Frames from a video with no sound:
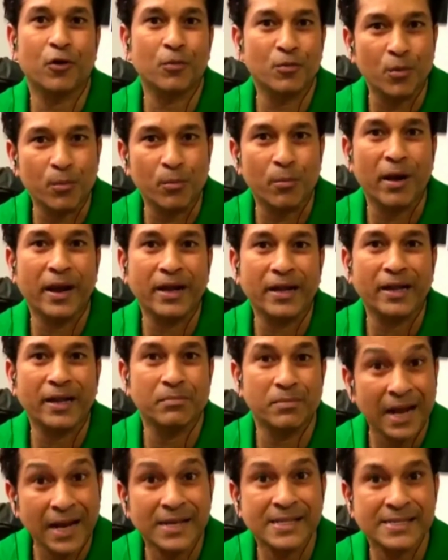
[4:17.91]
for
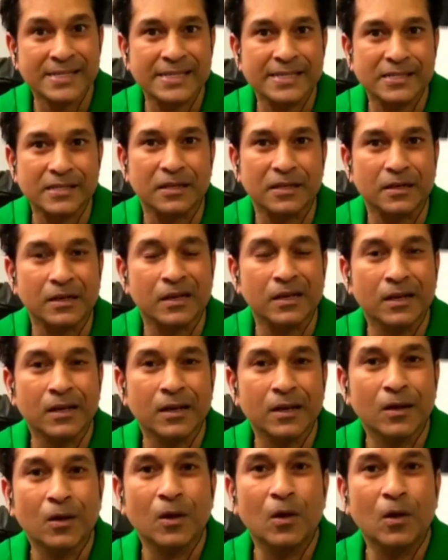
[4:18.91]
Mumbai team that season.